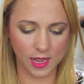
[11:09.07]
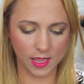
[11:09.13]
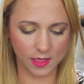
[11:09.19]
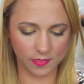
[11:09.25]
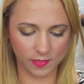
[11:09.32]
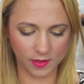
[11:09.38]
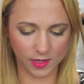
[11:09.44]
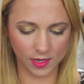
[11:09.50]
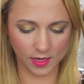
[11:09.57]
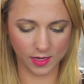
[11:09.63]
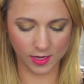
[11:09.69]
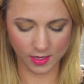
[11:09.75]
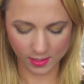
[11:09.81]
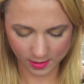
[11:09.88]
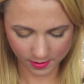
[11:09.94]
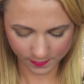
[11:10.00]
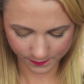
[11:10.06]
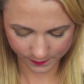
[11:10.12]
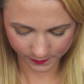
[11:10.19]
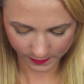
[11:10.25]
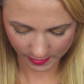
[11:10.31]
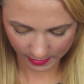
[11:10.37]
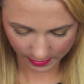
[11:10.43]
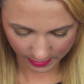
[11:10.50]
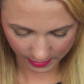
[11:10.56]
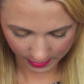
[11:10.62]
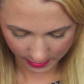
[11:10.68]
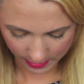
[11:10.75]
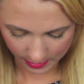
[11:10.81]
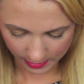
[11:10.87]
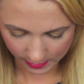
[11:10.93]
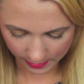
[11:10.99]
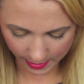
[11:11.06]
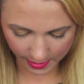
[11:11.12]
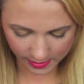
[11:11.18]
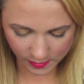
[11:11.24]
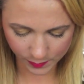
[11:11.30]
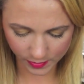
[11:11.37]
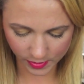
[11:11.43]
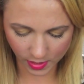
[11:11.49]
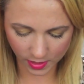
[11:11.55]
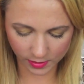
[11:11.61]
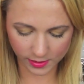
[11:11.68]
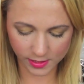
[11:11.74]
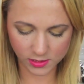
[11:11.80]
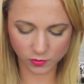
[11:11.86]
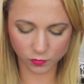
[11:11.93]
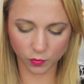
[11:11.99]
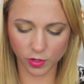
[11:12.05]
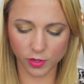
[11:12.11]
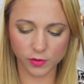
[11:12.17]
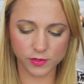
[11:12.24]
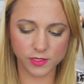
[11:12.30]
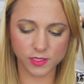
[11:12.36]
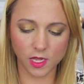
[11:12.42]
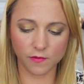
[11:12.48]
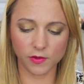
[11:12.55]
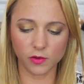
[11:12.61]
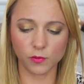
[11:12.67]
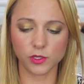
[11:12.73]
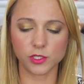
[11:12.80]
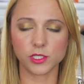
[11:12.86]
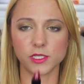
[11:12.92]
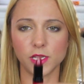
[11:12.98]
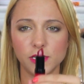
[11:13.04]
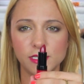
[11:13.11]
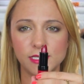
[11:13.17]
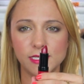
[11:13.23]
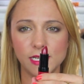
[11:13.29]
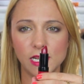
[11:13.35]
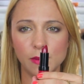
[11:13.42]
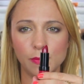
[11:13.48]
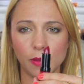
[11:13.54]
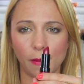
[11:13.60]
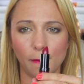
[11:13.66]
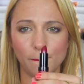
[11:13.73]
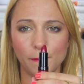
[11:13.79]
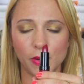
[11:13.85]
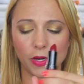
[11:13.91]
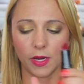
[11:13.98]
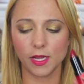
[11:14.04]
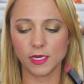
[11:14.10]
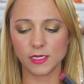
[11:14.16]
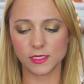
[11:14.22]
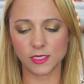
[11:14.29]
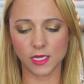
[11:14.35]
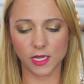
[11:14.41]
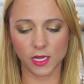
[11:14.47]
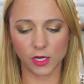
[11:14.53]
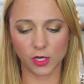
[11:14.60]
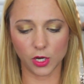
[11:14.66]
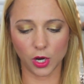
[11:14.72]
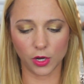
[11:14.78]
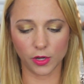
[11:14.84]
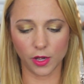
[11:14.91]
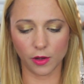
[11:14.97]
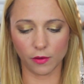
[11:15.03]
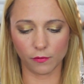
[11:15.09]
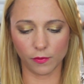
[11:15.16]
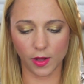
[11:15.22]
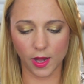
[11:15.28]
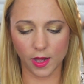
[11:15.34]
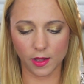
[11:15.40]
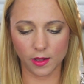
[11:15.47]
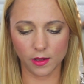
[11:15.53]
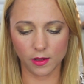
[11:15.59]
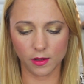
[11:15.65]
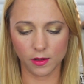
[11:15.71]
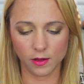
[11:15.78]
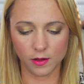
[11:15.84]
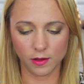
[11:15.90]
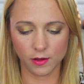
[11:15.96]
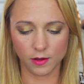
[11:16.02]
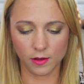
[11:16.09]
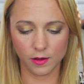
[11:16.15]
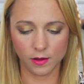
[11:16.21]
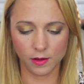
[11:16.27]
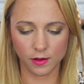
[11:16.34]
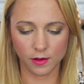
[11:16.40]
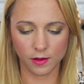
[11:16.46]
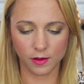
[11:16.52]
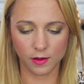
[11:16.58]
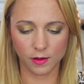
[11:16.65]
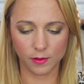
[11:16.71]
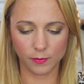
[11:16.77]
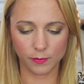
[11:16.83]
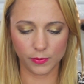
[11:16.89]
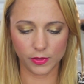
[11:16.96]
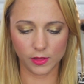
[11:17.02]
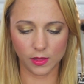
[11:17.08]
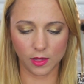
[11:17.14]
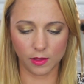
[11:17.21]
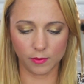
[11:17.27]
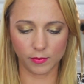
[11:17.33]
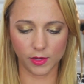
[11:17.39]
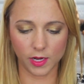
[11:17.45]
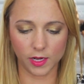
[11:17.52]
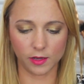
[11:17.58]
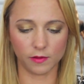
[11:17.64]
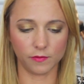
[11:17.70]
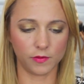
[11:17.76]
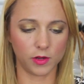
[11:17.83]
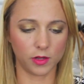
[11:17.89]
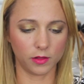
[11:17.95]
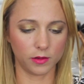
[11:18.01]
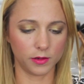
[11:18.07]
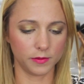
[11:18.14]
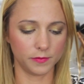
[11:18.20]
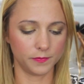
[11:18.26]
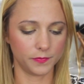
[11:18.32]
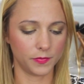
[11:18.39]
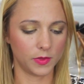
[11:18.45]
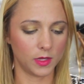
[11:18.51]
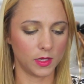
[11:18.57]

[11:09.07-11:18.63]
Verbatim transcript: And then, last but not least, one oh seven, which is a deep burgundy garnet red. Plum kind of color.